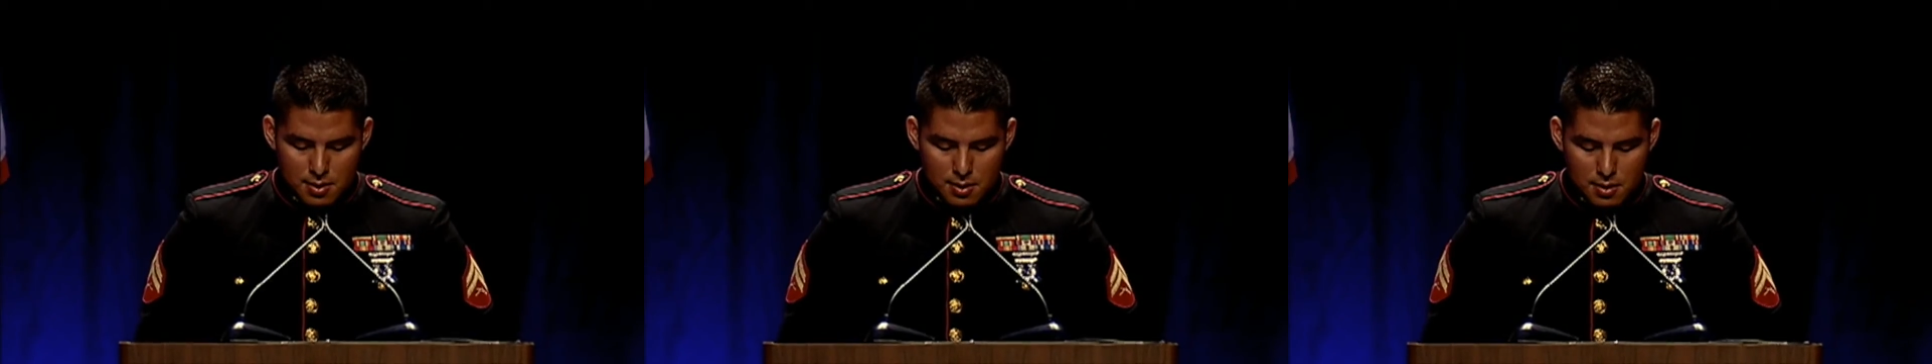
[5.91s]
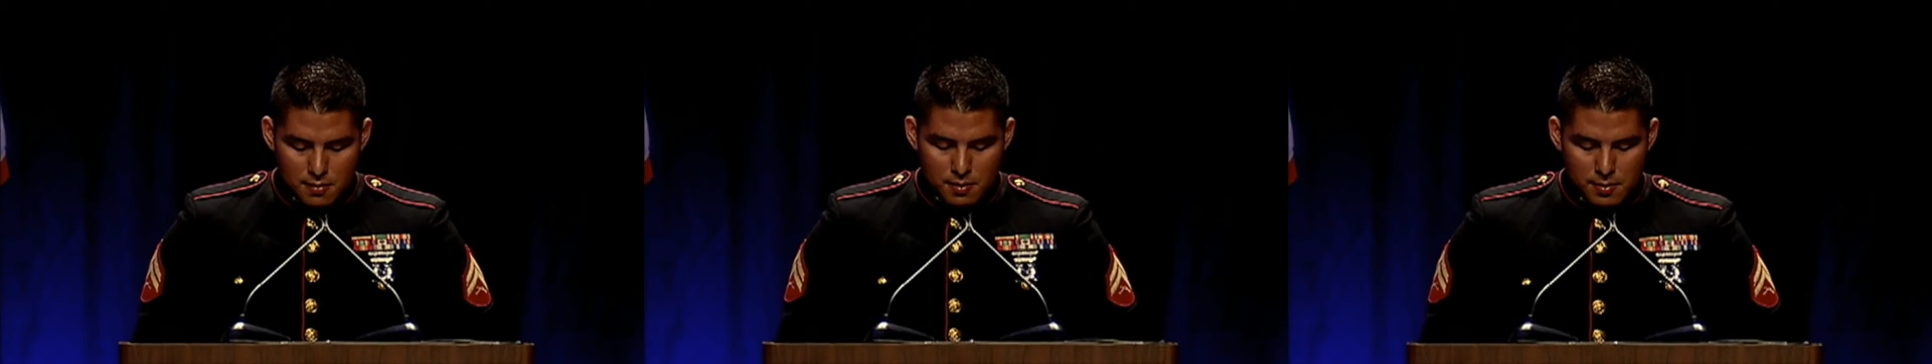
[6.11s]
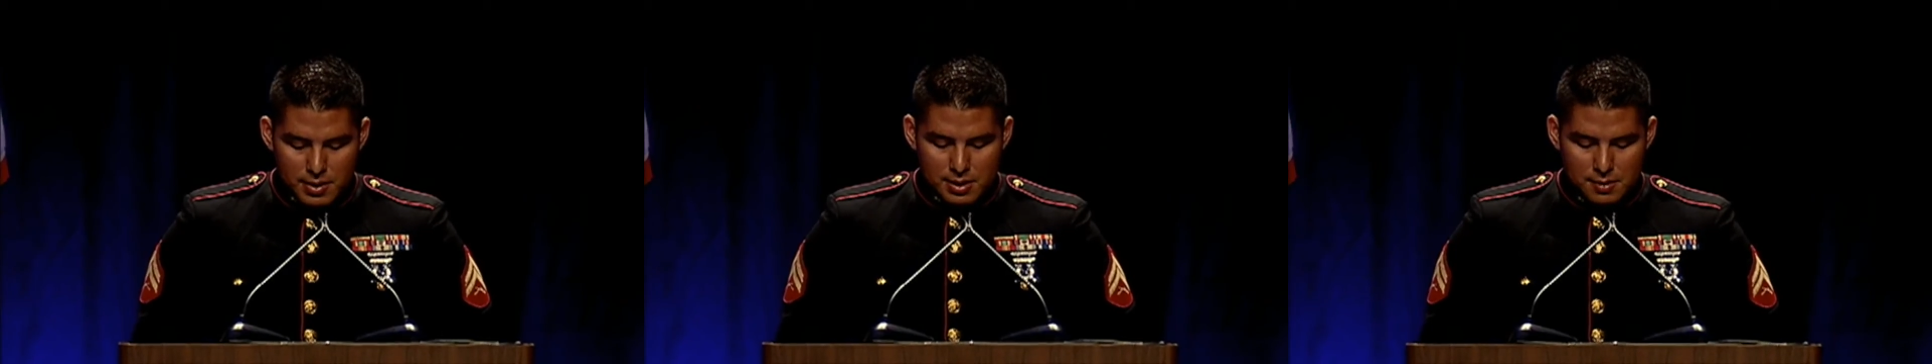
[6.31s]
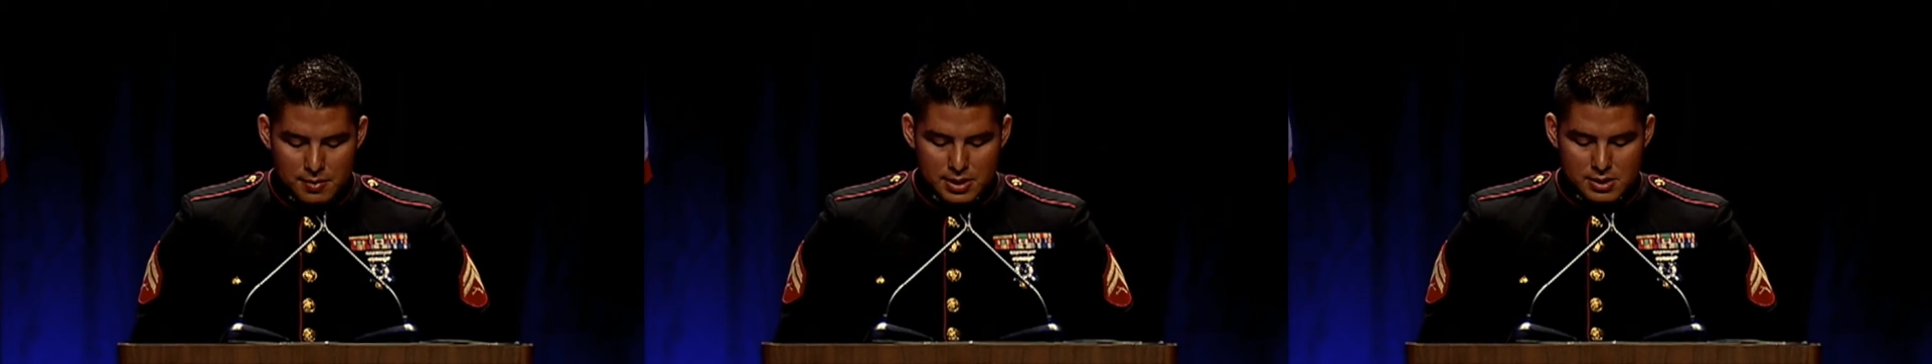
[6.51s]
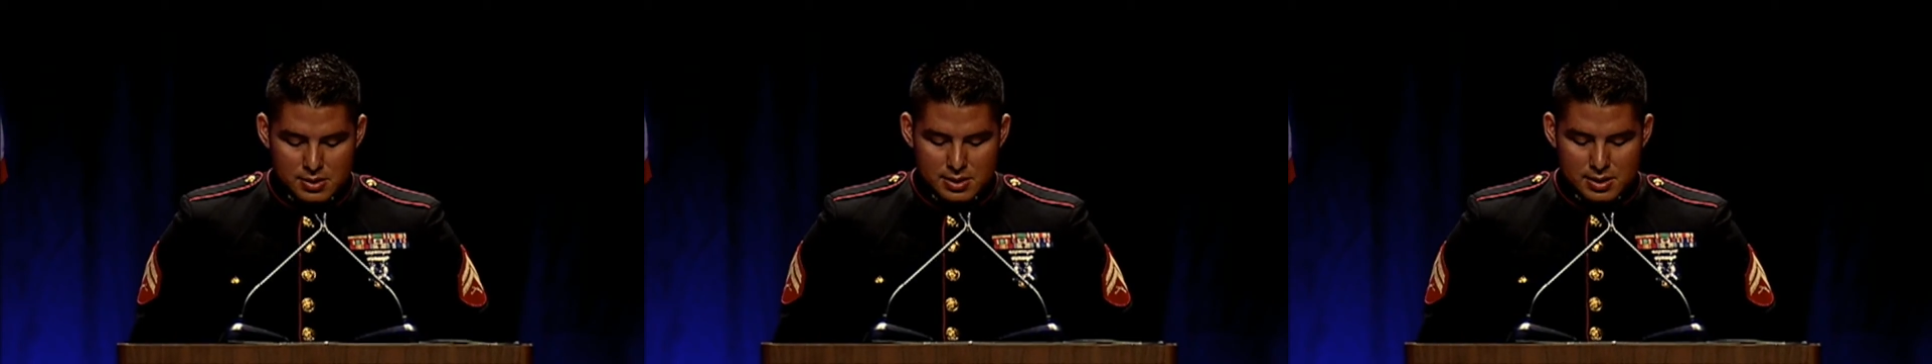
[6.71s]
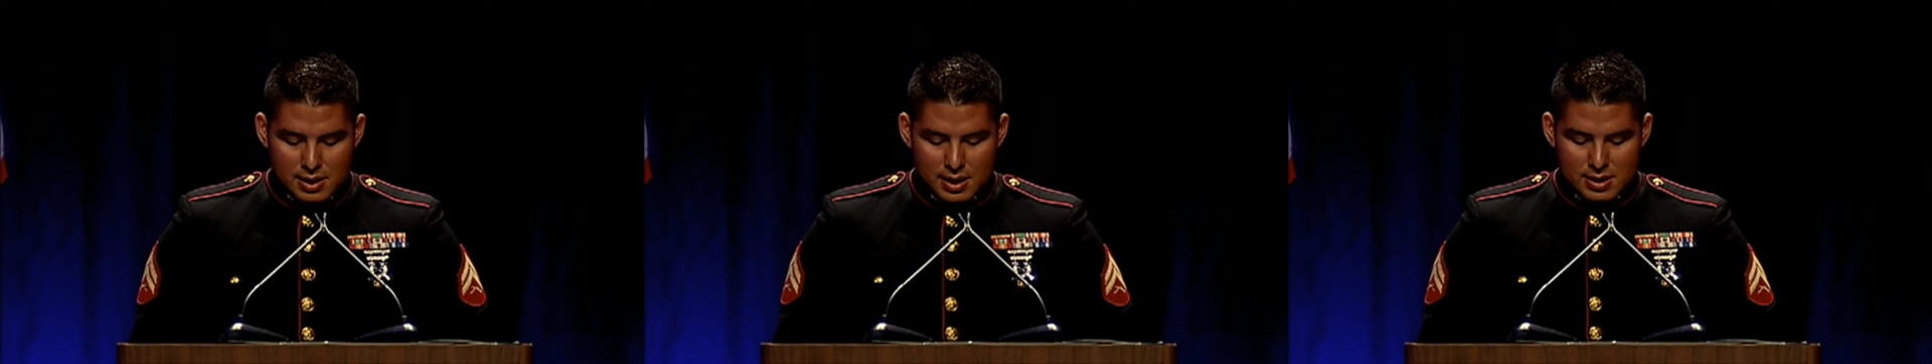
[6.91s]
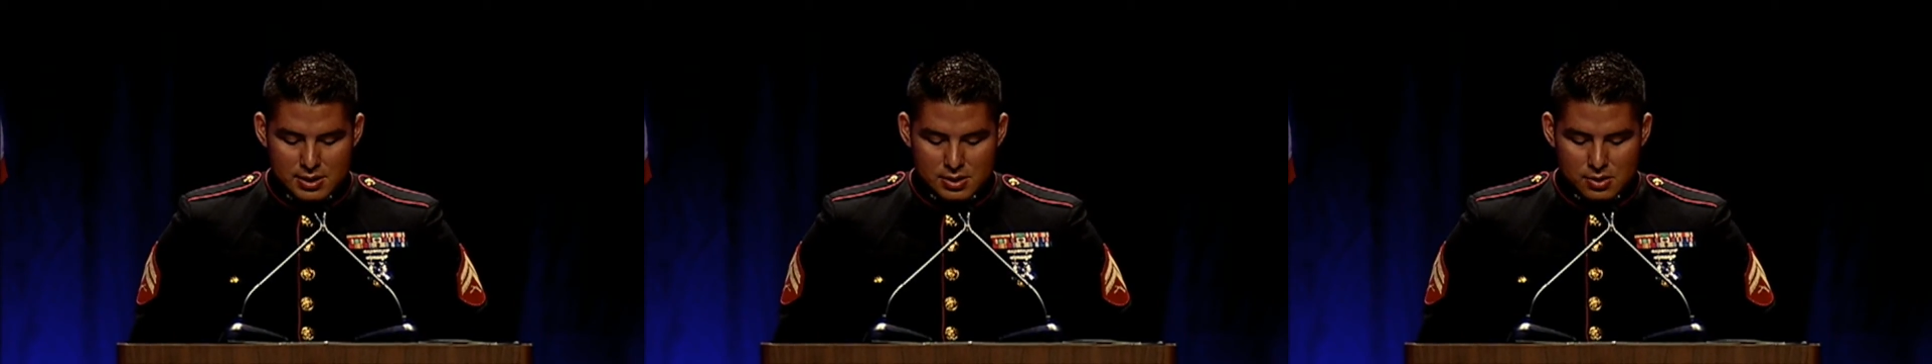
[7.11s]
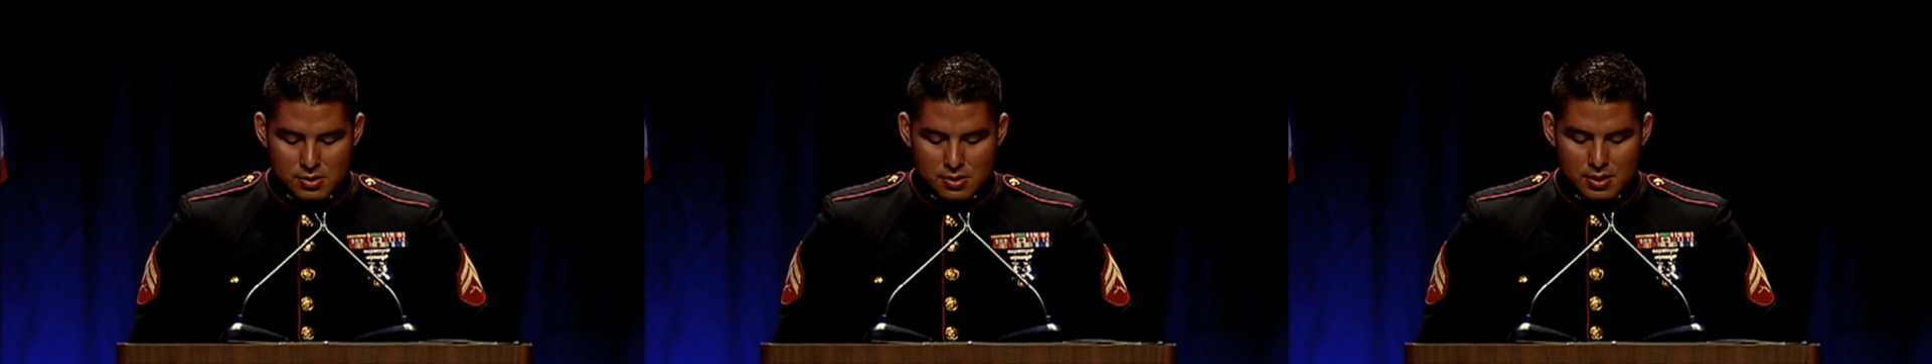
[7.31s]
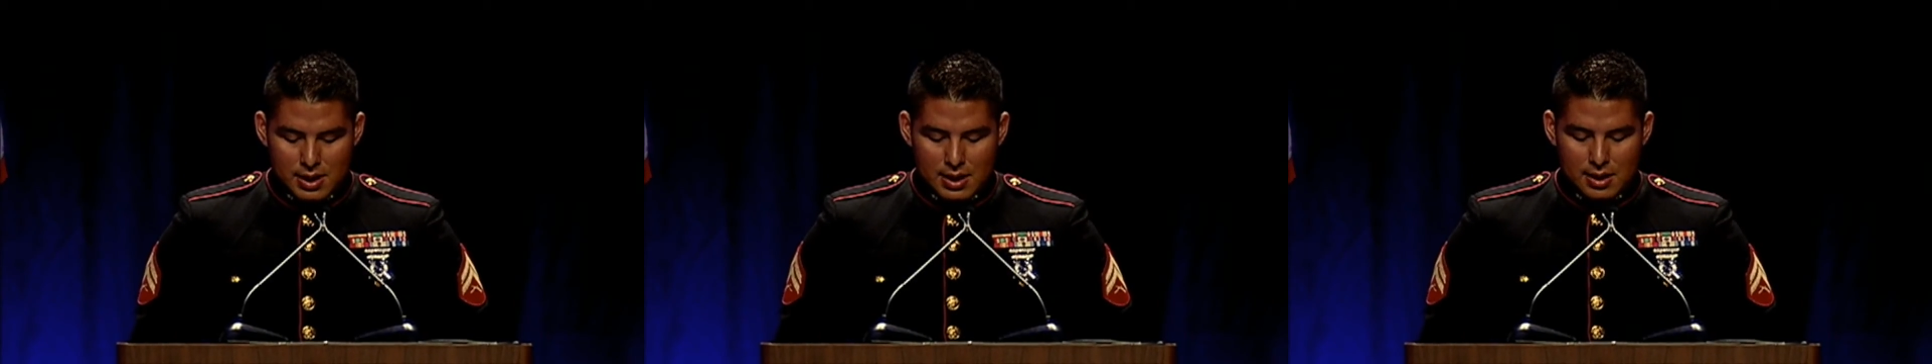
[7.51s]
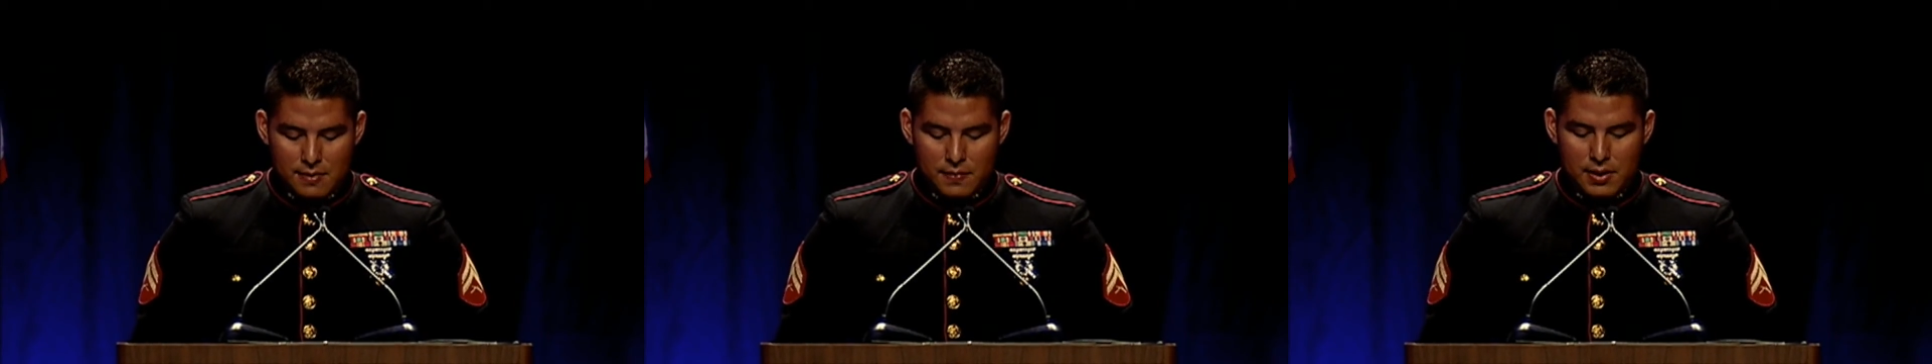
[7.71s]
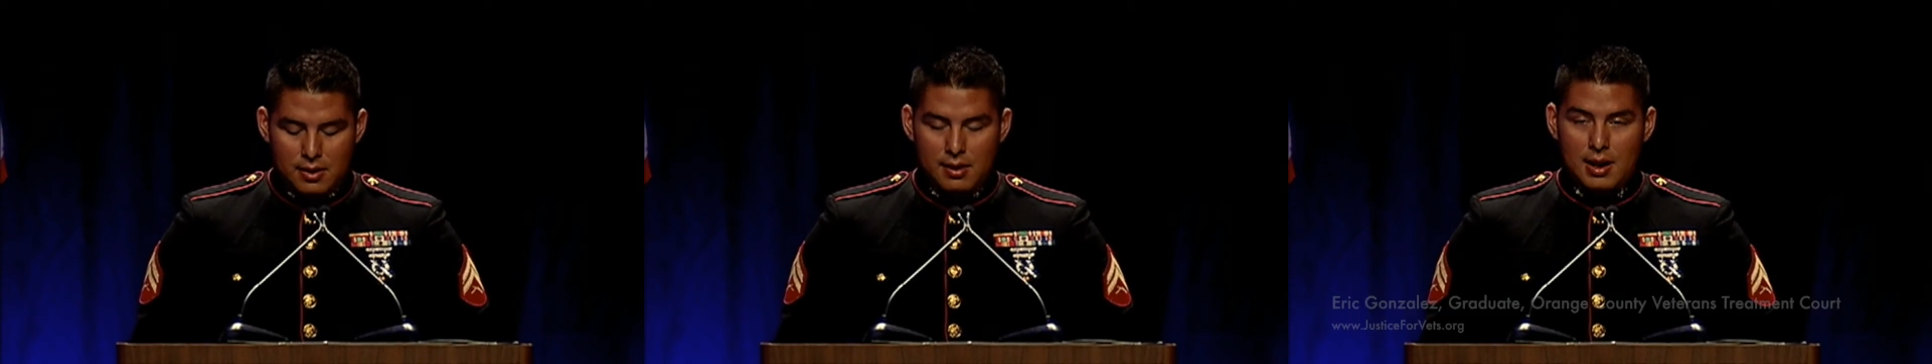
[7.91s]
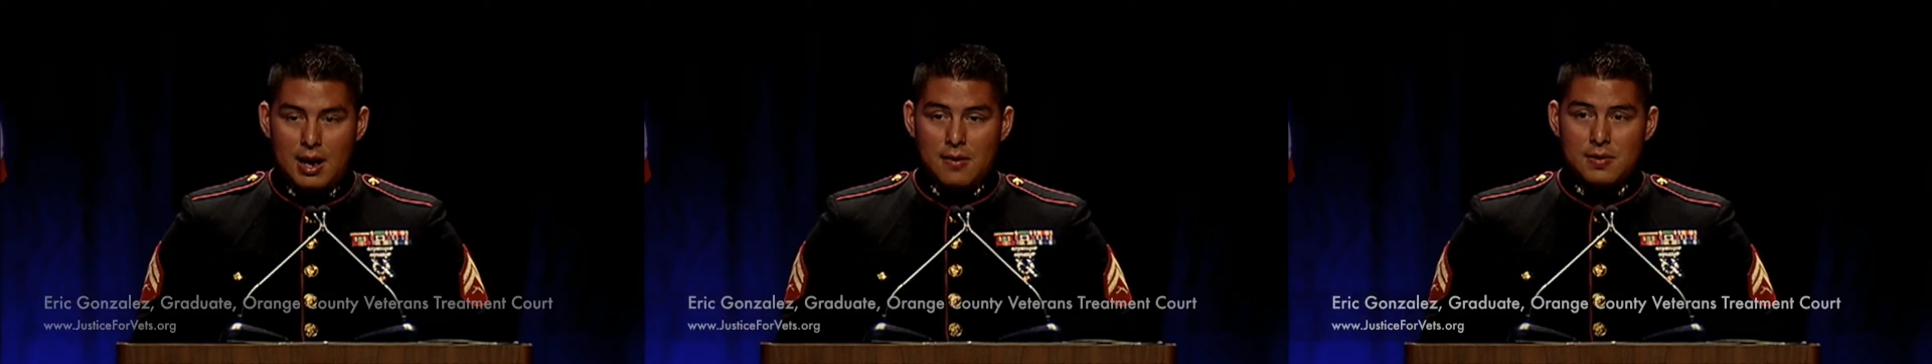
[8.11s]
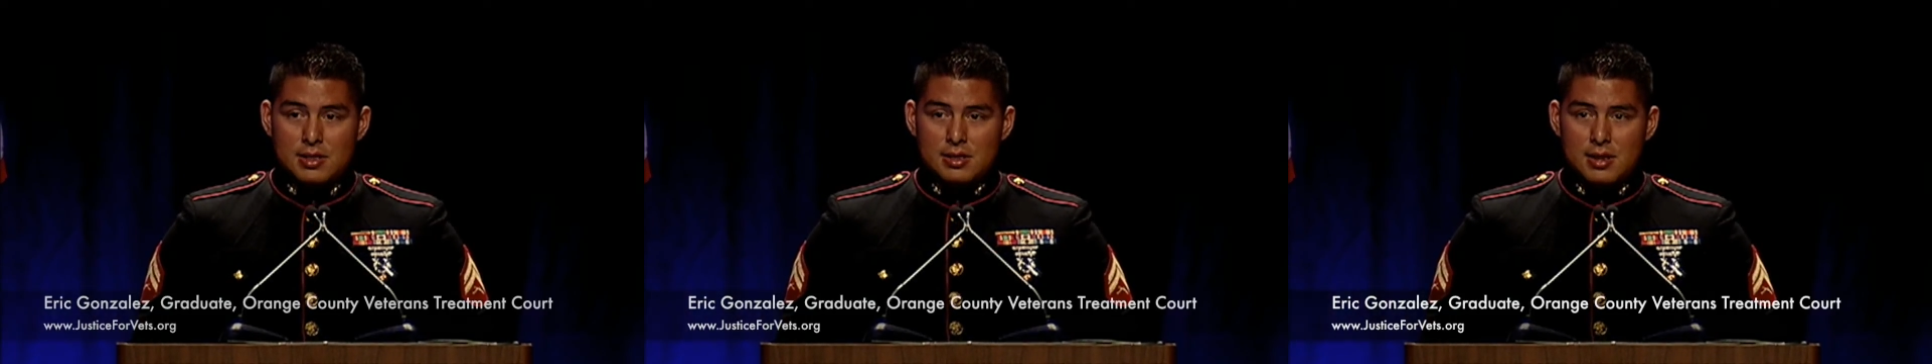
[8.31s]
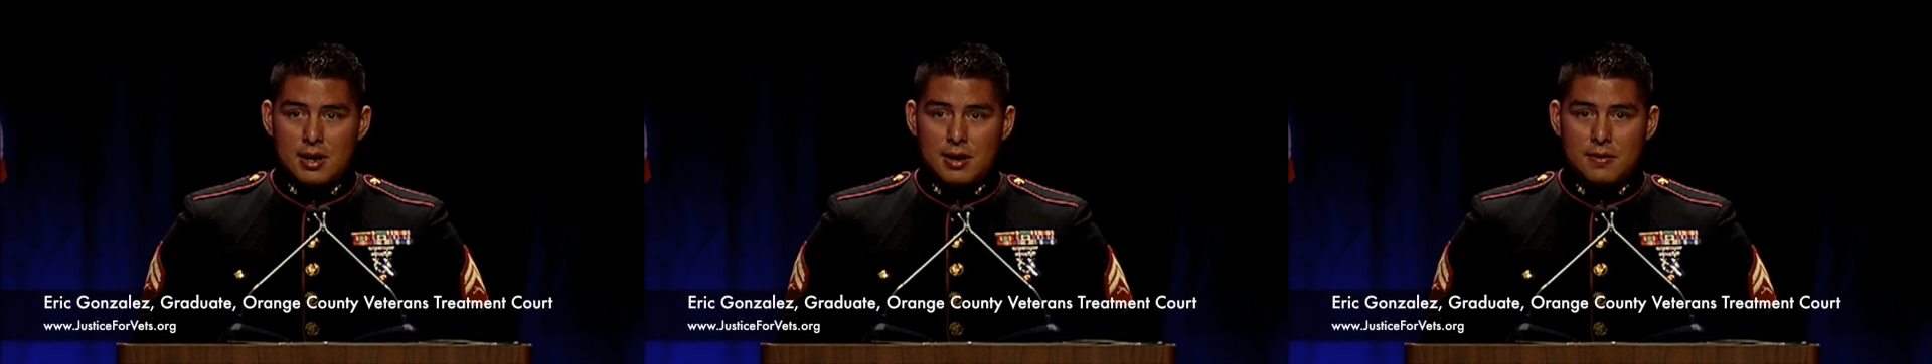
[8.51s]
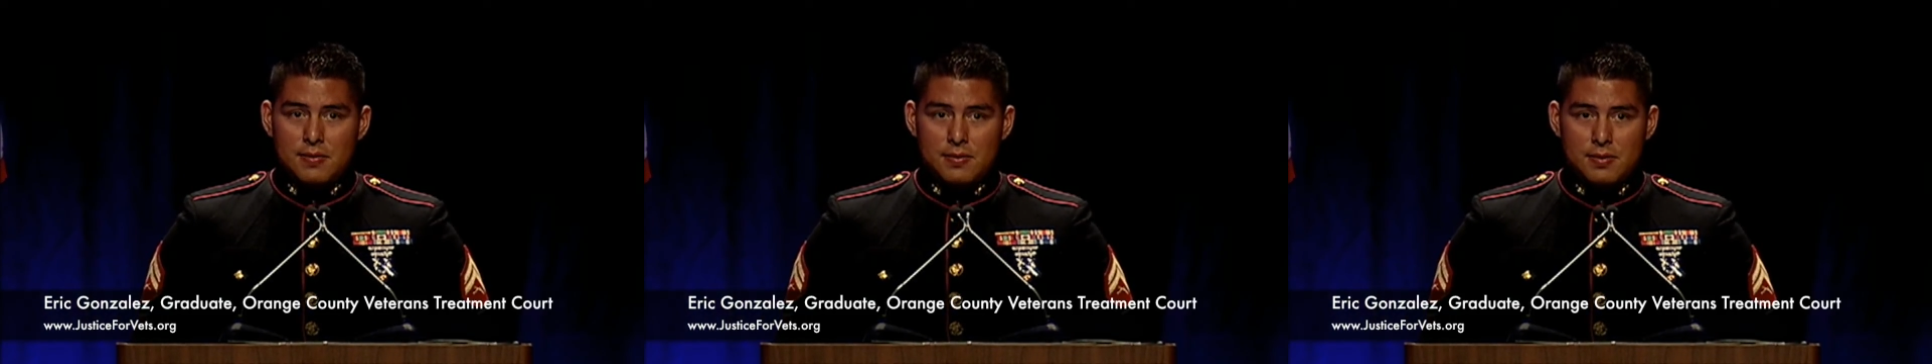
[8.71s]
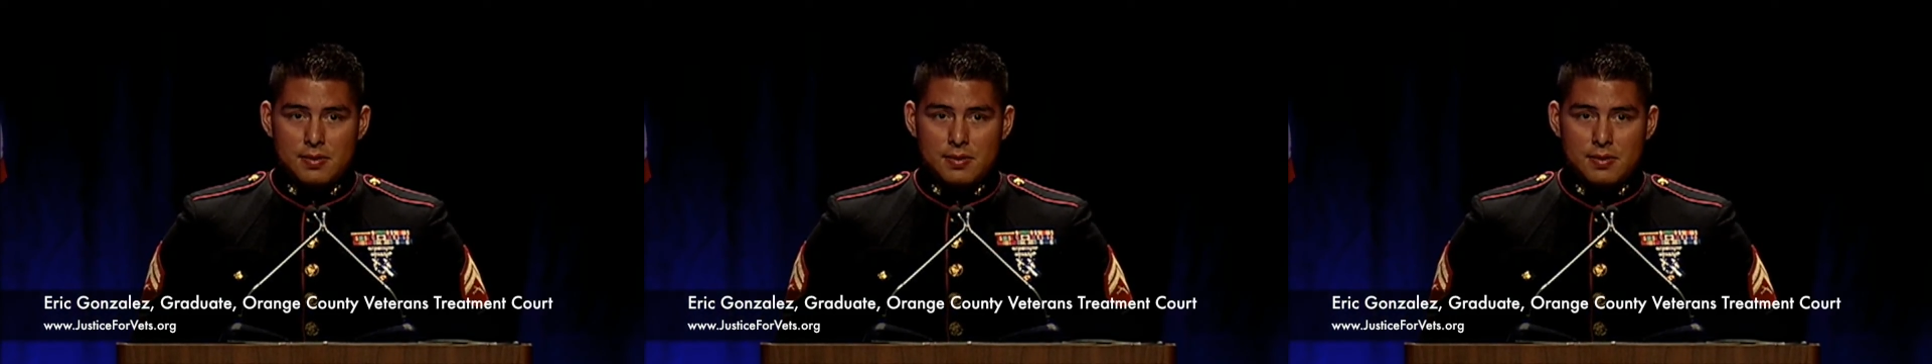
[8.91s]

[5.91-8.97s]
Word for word: From elementary to high school, I had a fairly average life,